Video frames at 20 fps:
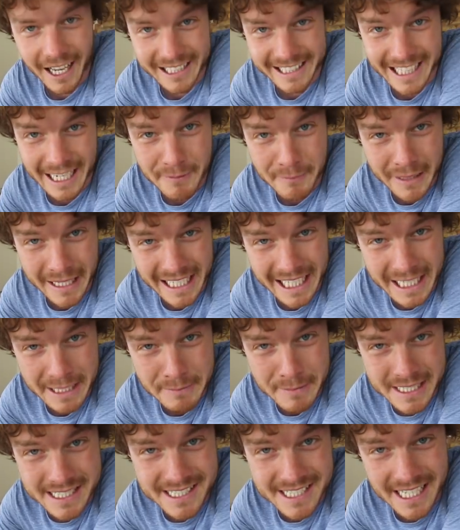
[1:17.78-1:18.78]
I can't make any
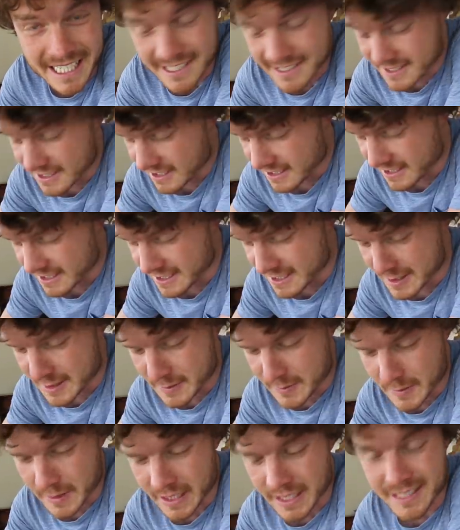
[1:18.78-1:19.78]
mistakes on
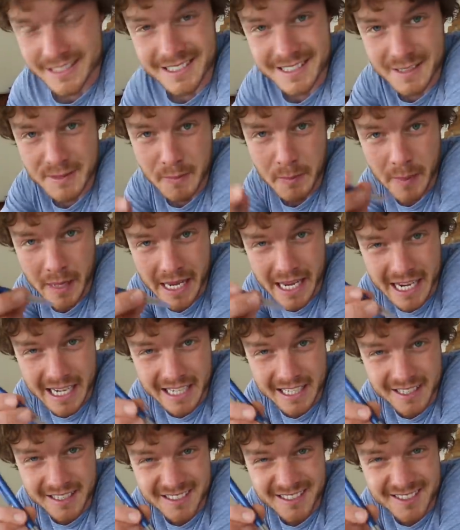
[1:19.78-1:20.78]
this because it's
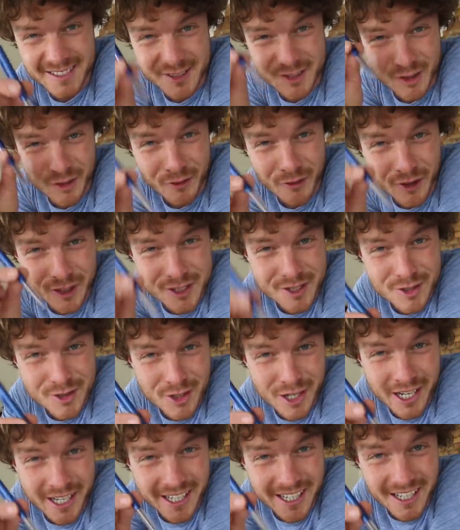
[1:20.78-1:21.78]
pen, so first
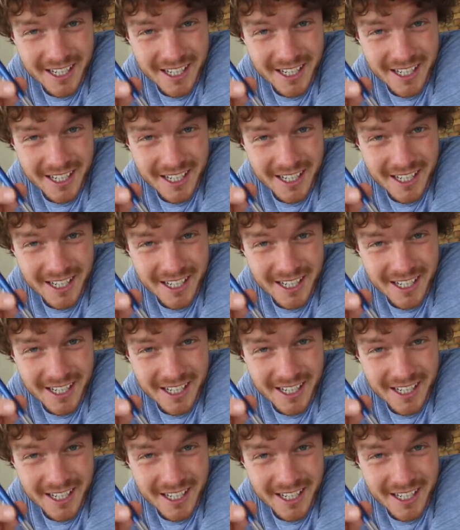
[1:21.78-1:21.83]
try